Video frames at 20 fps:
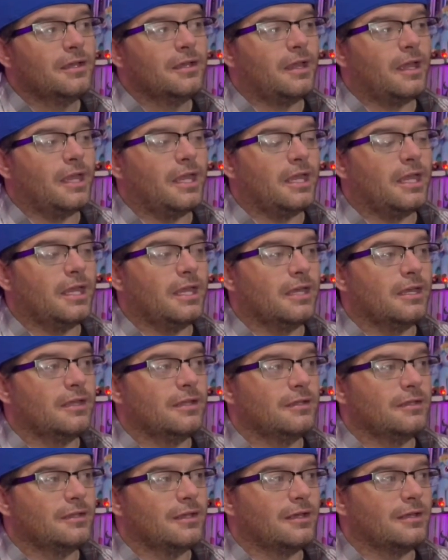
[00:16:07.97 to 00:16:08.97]

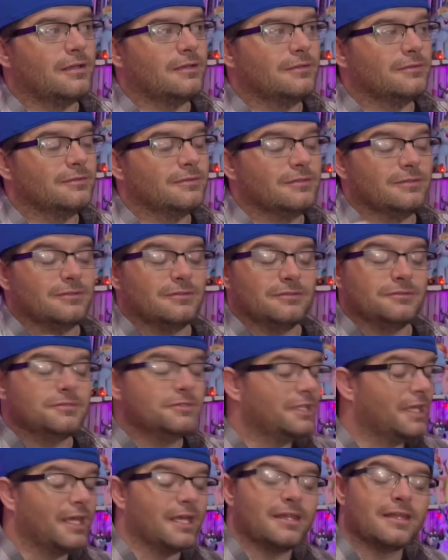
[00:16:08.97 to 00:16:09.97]
And
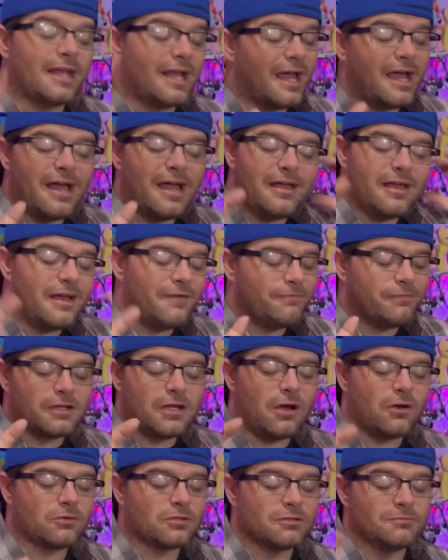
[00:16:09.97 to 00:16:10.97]
yeah, that, I, I
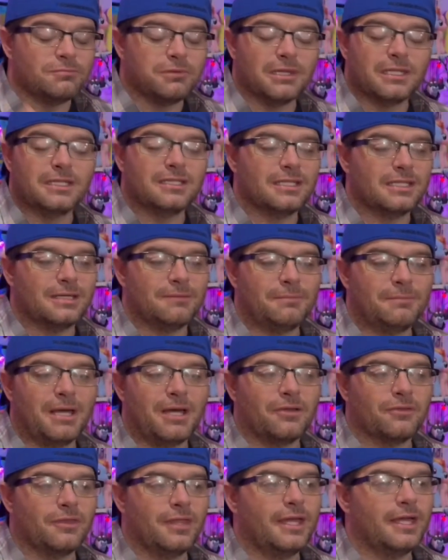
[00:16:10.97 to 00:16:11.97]
forgot completely
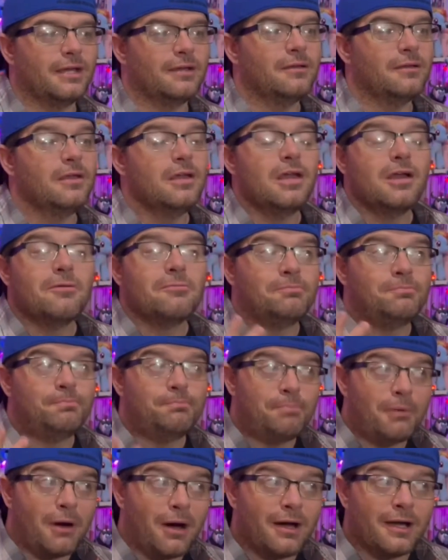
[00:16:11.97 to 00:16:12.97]
about that.
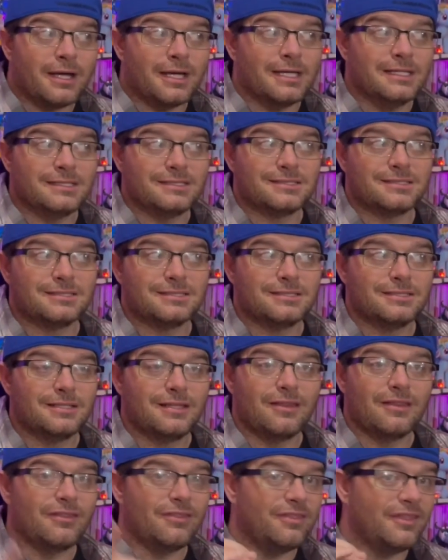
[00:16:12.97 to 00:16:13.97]
But
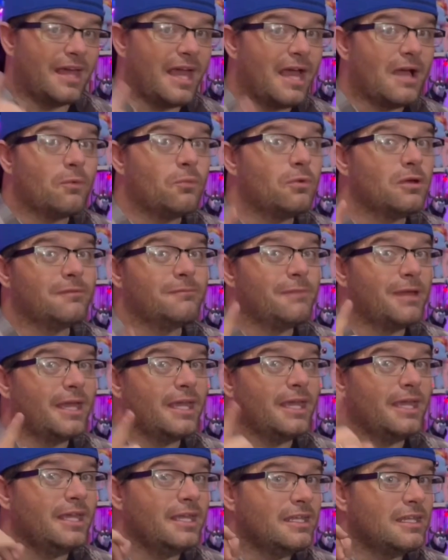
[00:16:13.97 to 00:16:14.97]
that would have
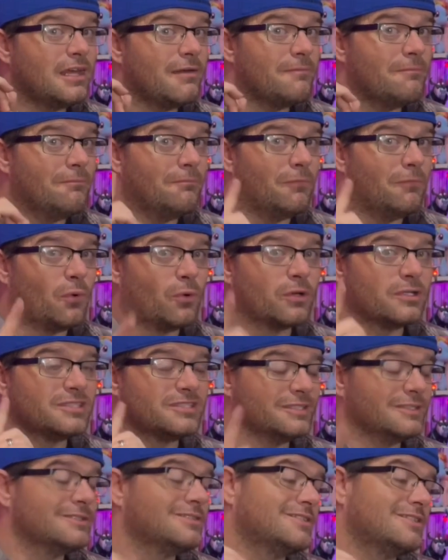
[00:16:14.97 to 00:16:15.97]
made more
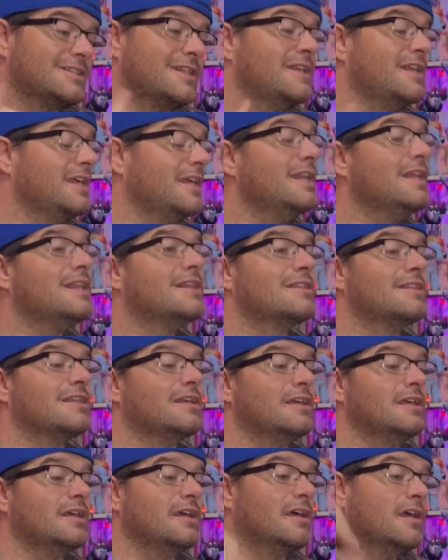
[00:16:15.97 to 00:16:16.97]
sense than
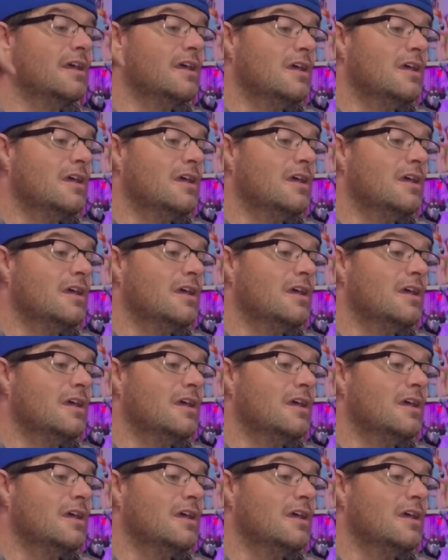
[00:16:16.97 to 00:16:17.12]
anything